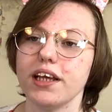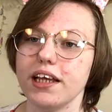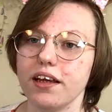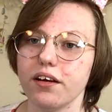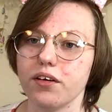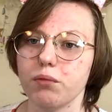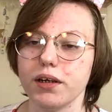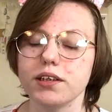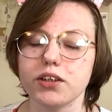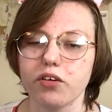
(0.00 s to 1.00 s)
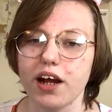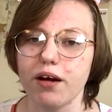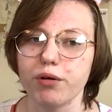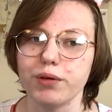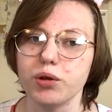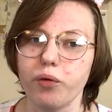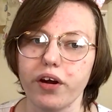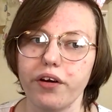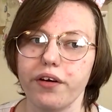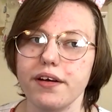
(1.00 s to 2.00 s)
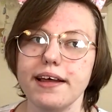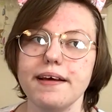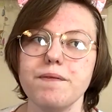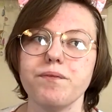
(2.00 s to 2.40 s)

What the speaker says: I've got here on my Instagram, on my Twitter.